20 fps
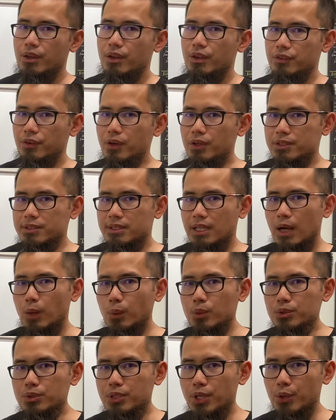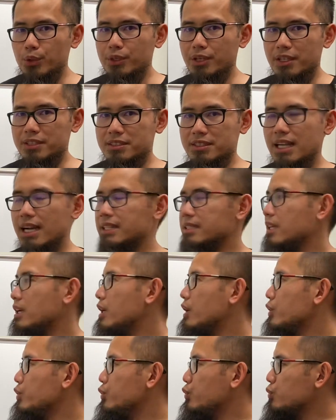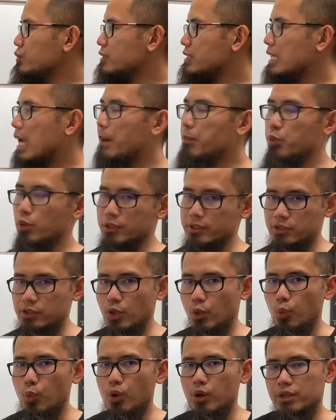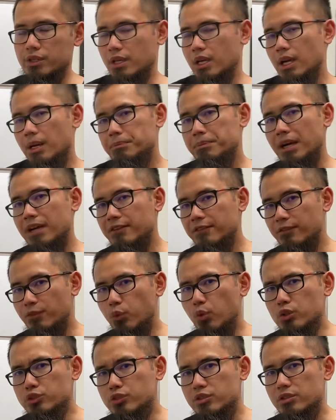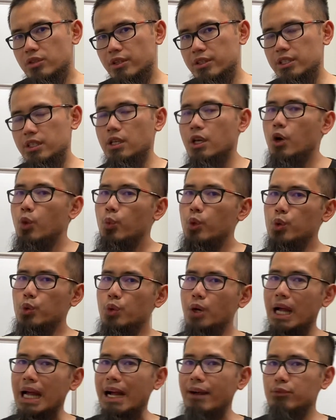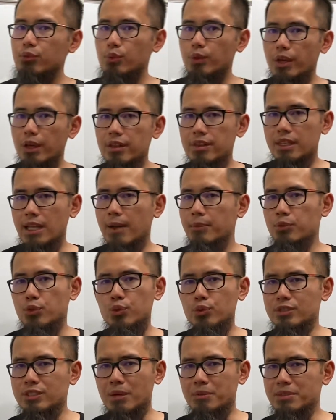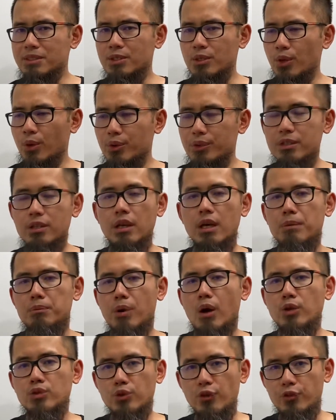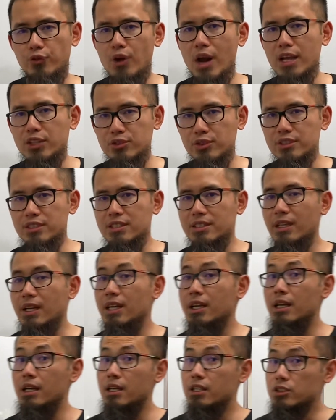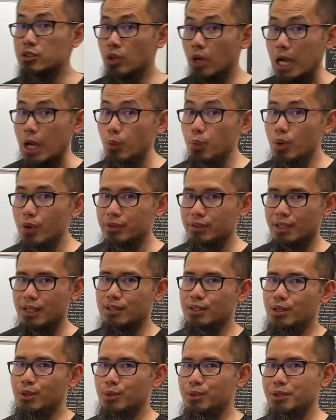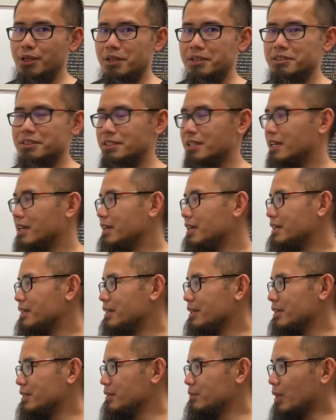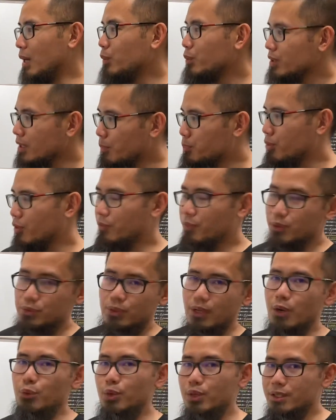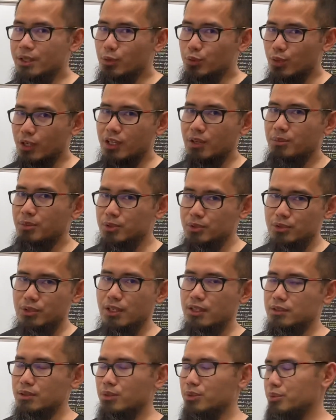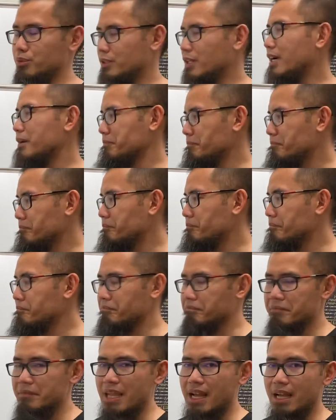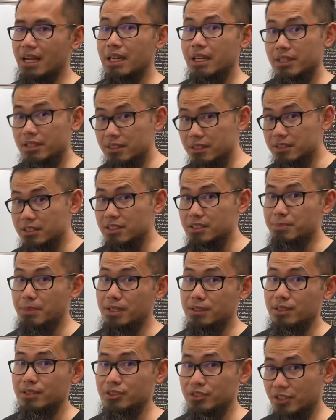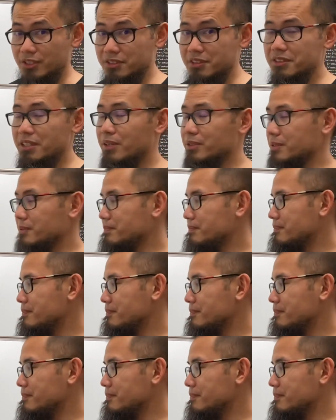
First, I want to tell you guys that u sub will still work, but unfortunately, we will have to end up do something called the partial fractions. So I will not tell you guys, I will not prefer to, I will not recommend you guys to do that. Yeah, this is better, check this out.